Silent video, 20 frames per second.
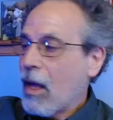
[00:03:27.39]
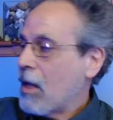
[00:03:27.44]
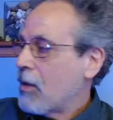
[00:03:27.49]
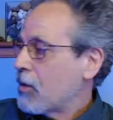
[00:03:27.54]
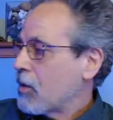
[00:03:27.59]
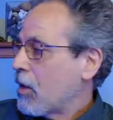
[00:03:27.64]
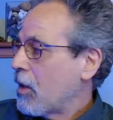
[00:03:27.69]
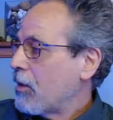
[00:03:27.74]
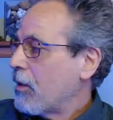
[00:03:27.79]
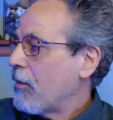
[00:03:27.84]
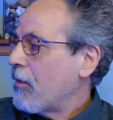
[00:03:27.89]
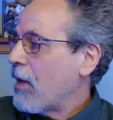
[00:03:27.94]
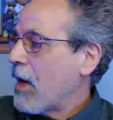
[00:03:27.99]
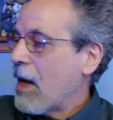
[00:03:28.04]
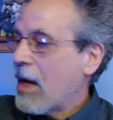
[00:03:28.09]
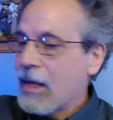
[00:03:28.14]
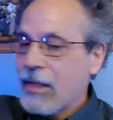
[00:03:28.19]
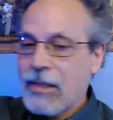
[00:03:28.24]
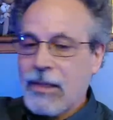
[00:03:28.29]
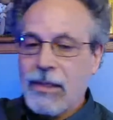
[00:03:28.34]
And it's called the
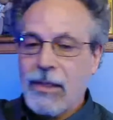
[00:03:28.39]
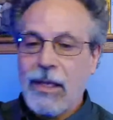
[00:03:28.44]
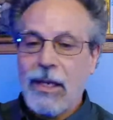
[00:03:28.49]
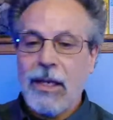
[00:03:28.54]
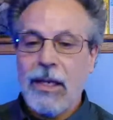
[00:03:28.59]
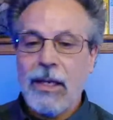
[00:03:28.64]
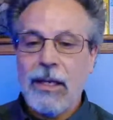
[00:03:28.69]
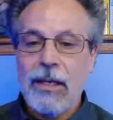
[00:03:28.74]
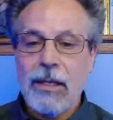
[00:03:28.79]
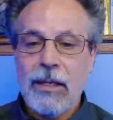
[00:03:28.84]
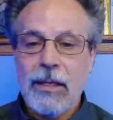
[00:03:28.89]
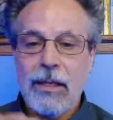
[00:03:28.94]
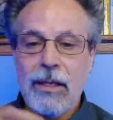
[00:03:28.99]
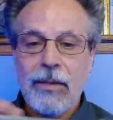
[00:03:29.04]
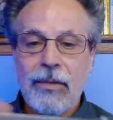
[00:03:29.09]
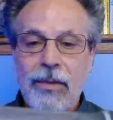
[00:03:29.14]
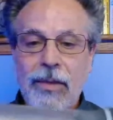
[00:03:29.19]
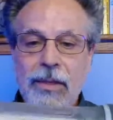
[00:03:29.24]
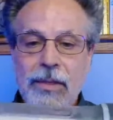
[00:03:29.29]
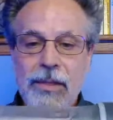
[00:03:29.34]
Vaxaid,
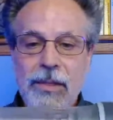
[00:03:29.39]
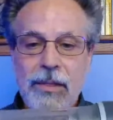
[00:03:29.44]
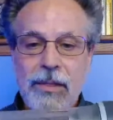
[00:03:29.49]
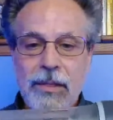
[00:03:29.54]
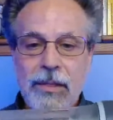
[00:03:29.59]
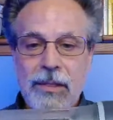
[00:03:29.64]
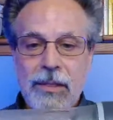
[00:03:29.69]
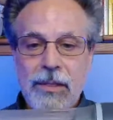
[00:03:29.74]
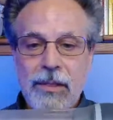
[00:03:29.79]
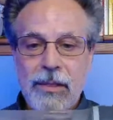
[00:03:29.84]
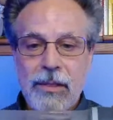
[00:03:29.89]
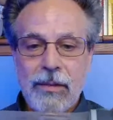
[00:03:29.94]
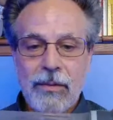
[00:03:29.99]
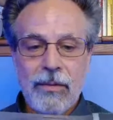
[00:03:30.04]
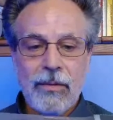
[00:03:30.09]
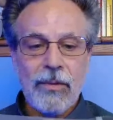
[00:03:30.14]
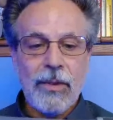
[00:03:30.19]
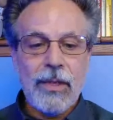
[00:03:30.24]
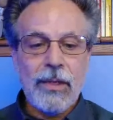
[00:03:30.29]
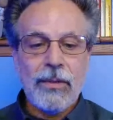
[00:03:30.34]
and this is
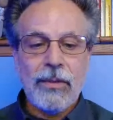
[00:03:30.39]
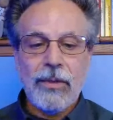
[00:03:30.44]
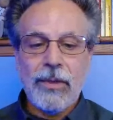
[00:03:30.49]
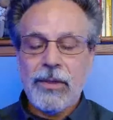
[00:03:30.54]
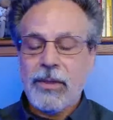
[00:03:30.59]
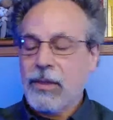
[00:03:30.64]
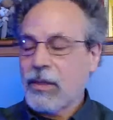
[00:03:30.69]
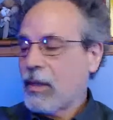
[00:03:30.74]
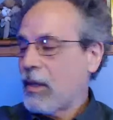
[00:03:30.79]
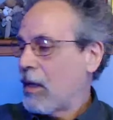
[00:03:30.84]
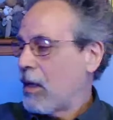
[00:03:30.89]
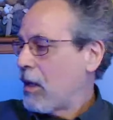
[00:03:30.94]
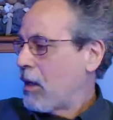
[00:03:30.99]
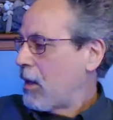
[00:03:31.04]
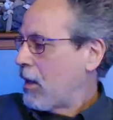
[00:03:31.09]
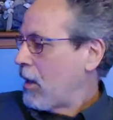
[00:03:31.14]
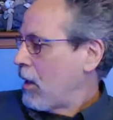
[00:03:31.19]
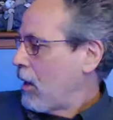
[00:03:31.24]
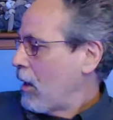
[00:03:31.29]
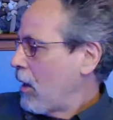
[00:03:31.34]
what it looks
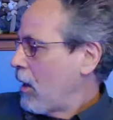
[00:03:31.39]
like.